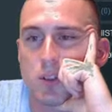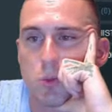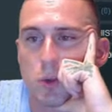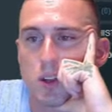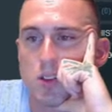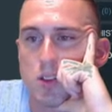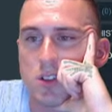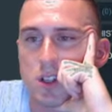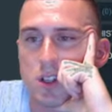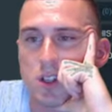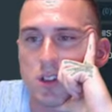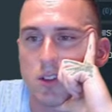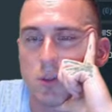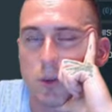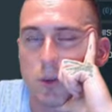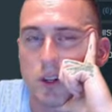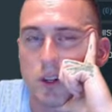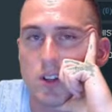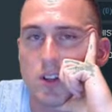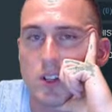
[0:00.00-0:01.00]
We just
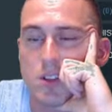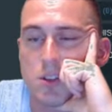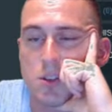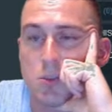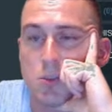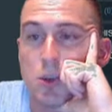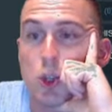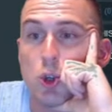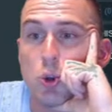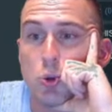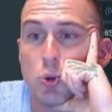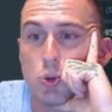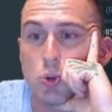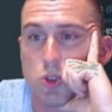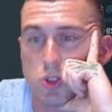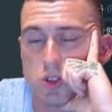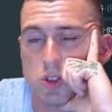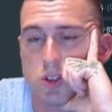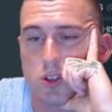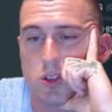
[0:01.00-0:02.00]
need some
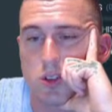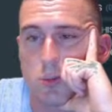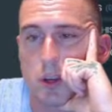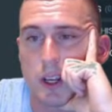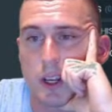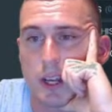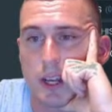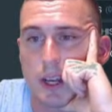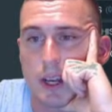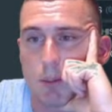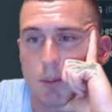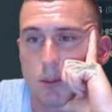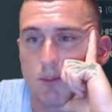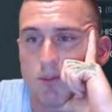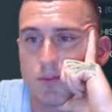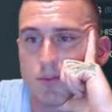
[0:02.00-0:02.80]
news to make it happen.